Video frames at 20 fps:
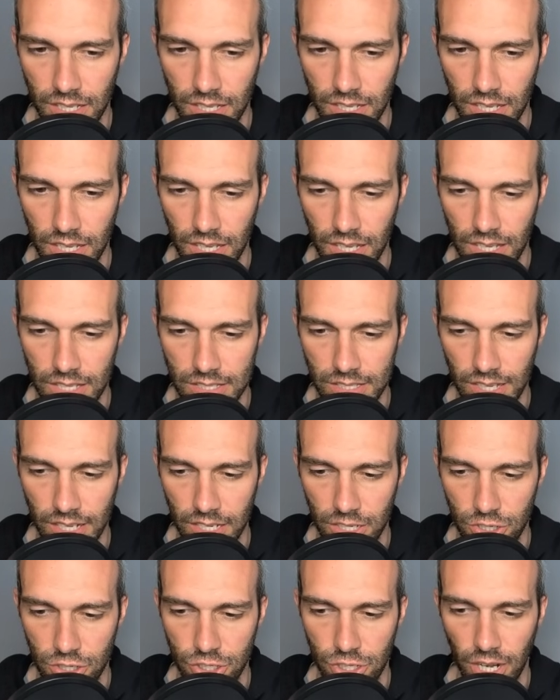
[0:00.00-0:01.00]
is like
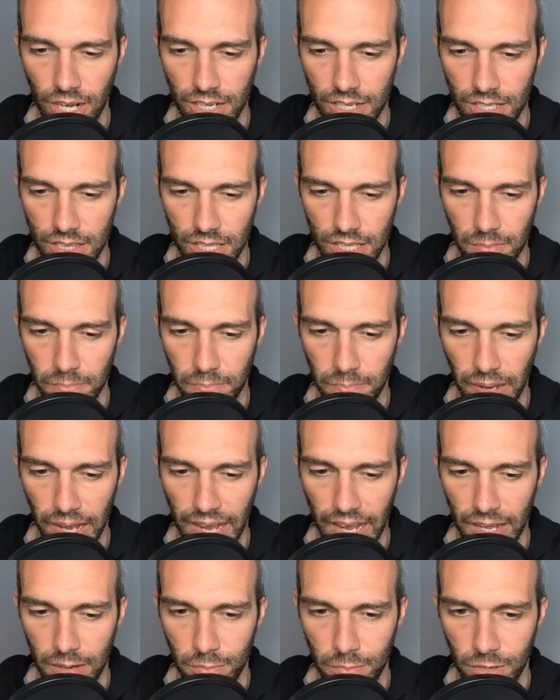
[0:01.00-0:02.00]
a shockingly
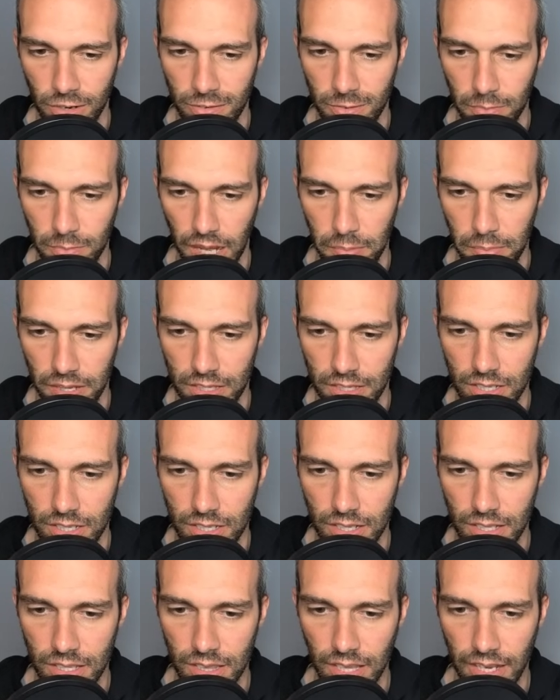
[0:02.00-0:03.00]
bad move in my
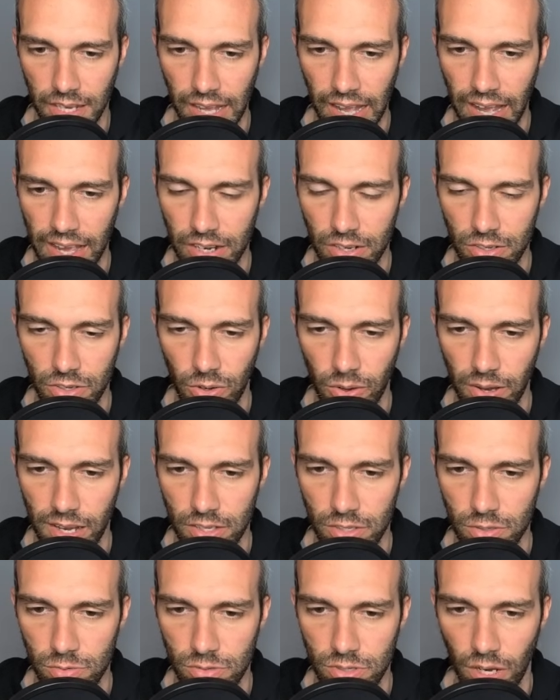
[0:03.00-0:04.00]
opinion. Like, I don't know how
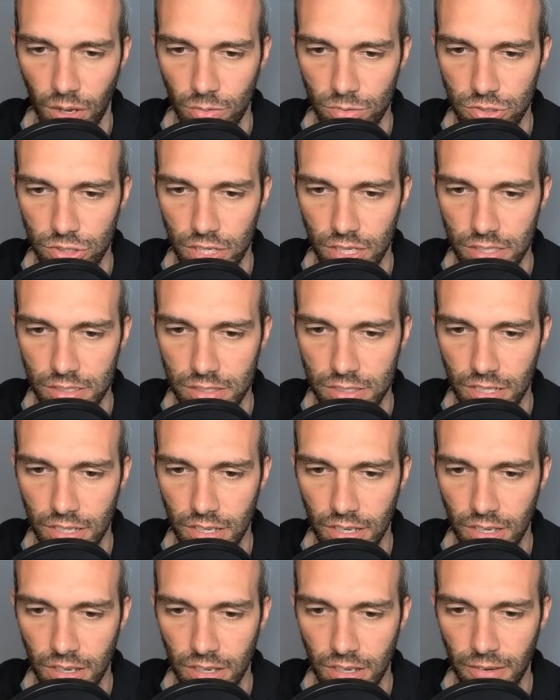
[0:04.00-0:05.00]
you don't just
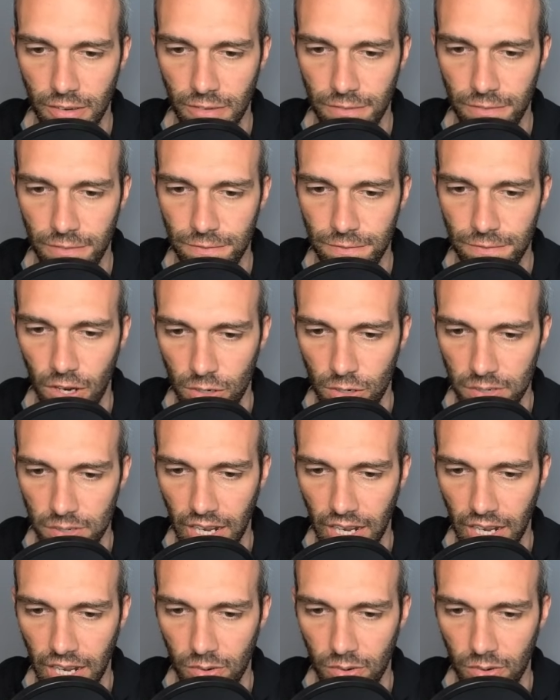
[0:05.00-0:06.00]
farm
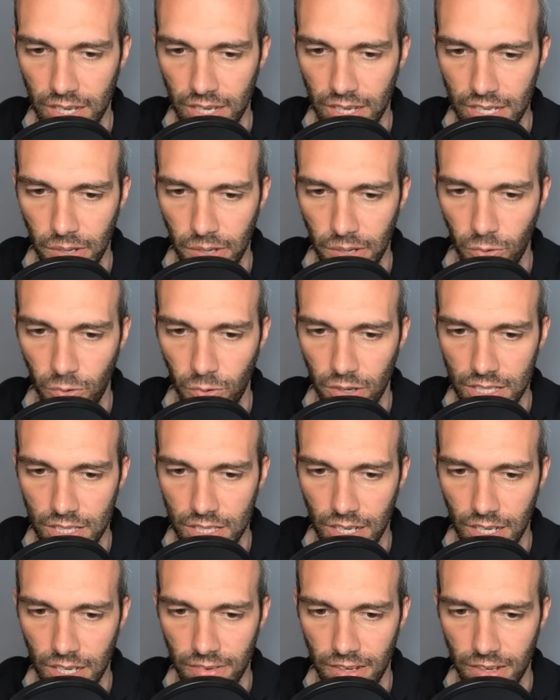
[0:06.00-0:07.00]
down and come out with a
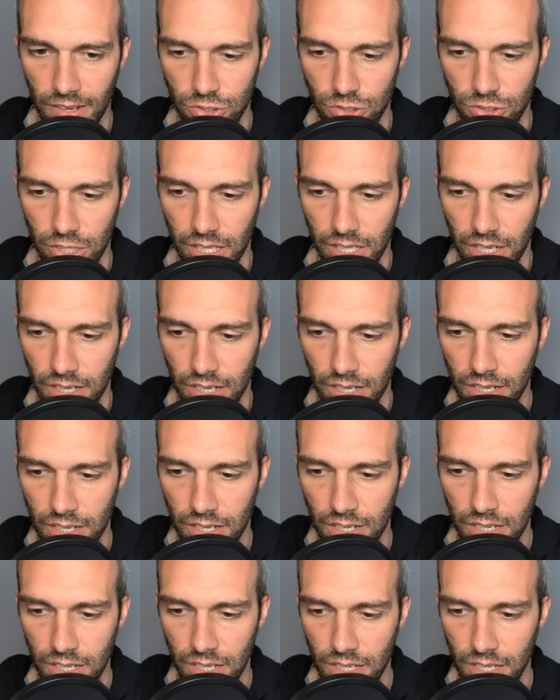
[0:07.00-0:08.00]
ton of energy here.
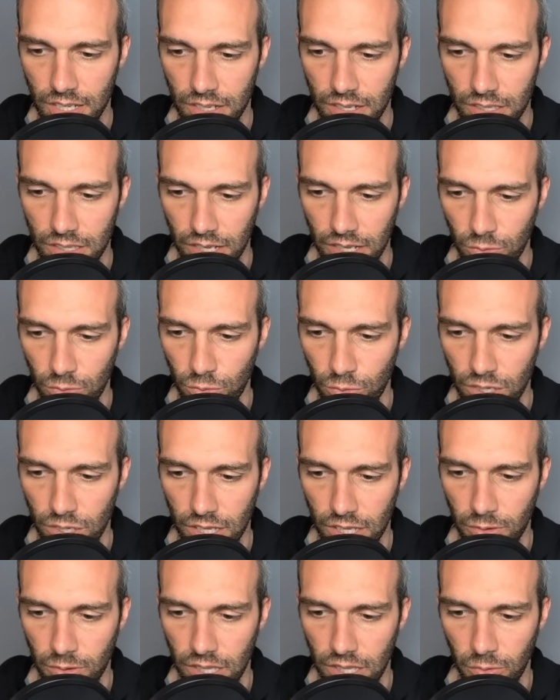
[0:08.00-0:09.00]
Like,
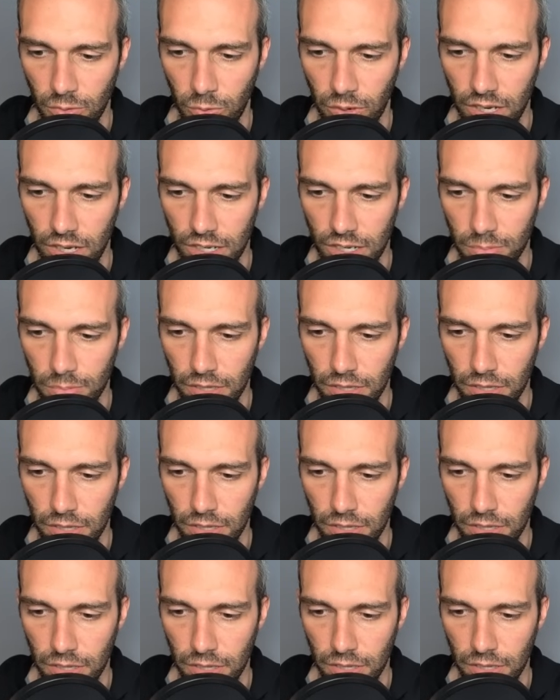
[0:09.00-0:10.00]
really, really weird play by
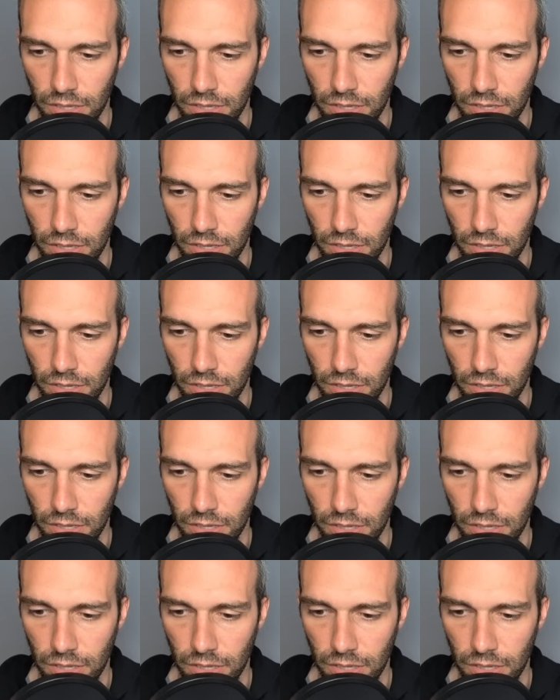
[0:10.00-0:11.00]
your opponent.
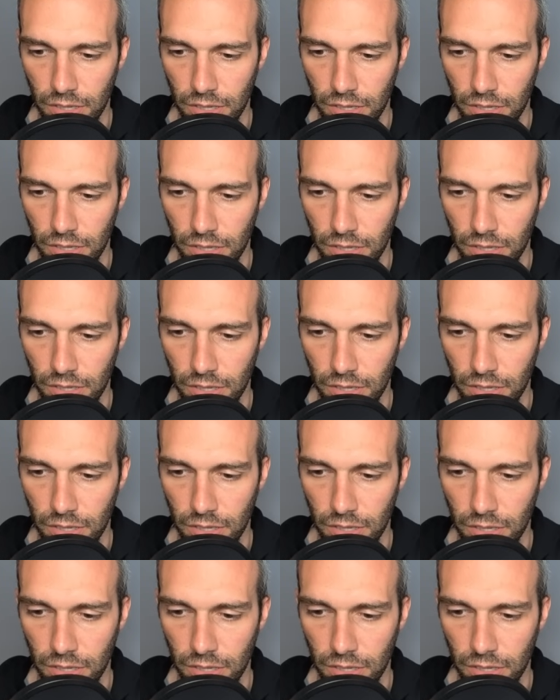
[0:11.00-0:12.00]
And
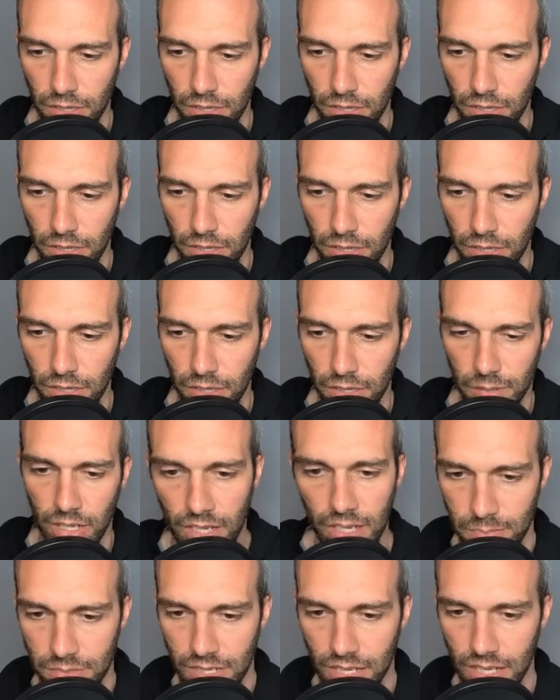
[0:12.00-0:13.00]
now gets
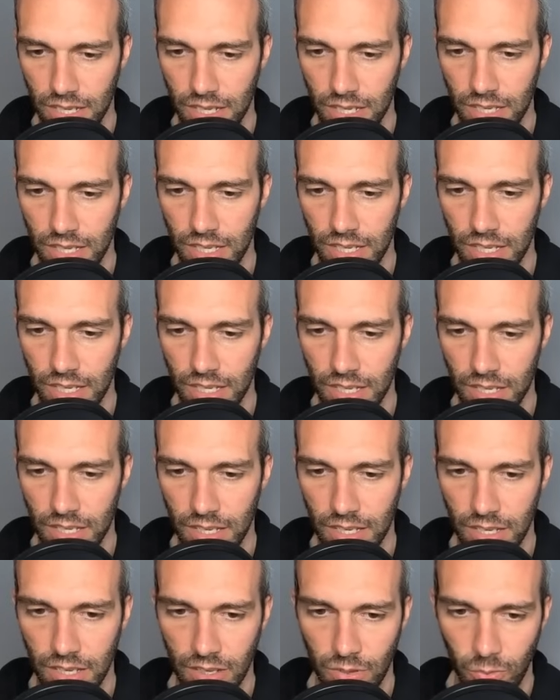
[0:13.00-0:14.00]
sniped
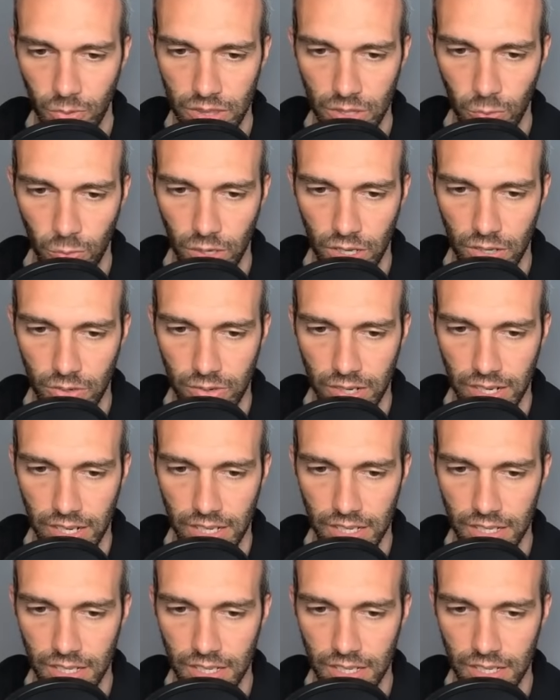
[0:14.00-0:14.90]
with the walrein